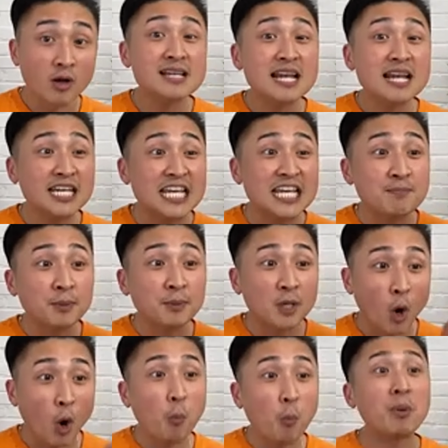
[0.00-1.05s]
right,
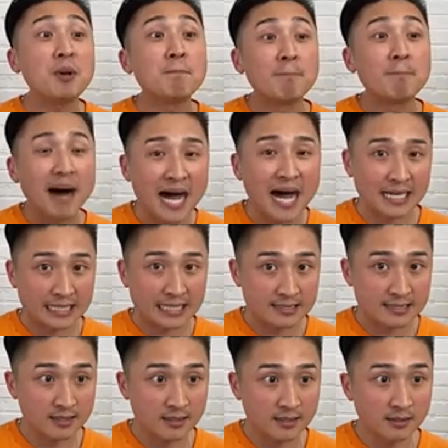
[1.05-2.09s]
to accept
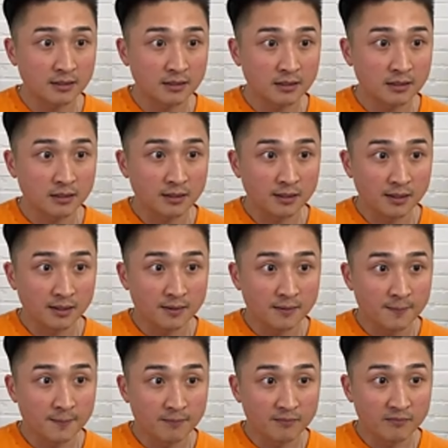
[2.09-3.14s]
new answers,
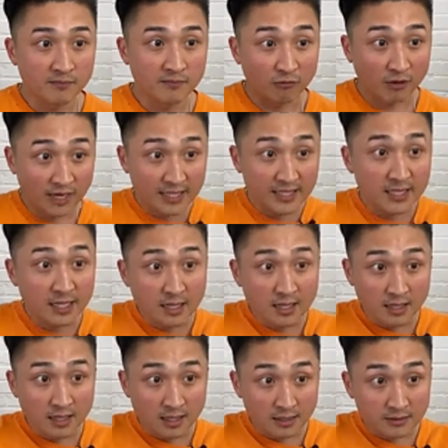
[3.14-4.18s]

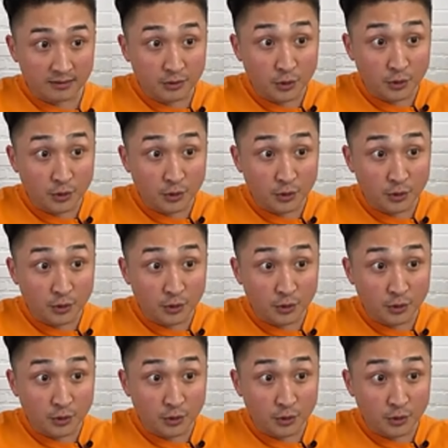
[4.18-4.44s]
then